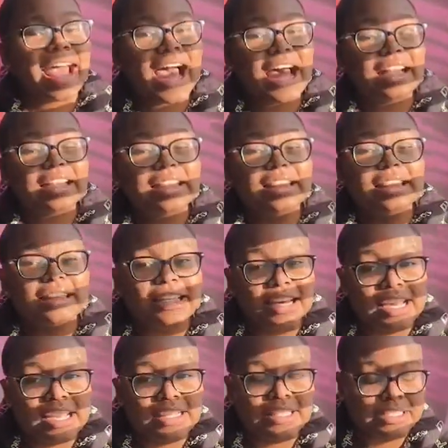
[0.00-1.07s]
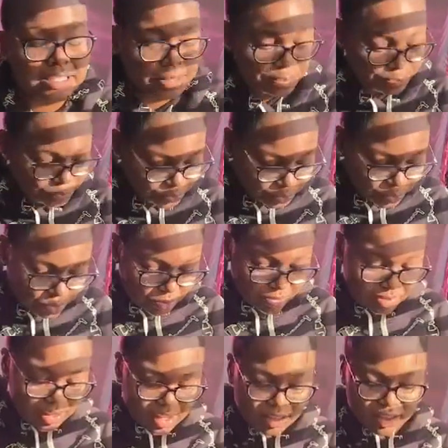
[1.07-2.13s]
not least,
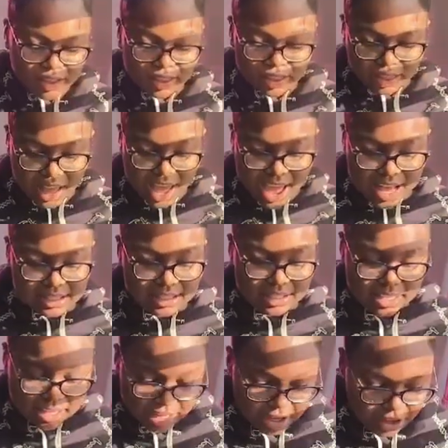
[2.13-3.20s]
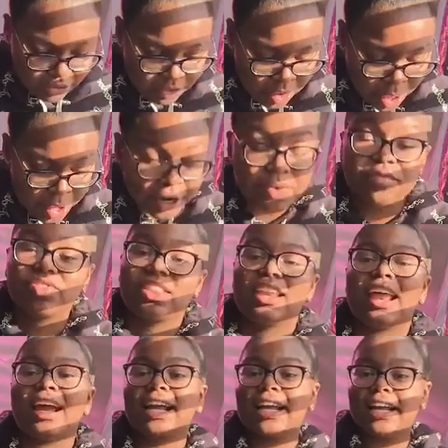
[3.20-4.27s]
the last gift
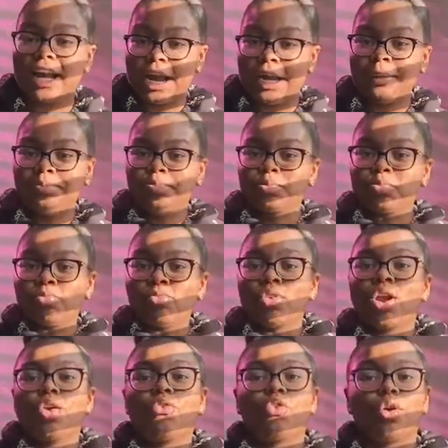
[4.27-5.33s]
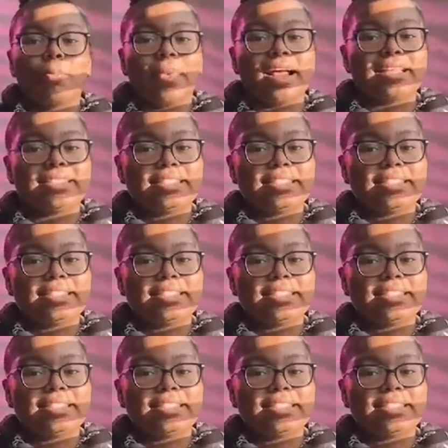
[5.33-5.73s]
that I got for my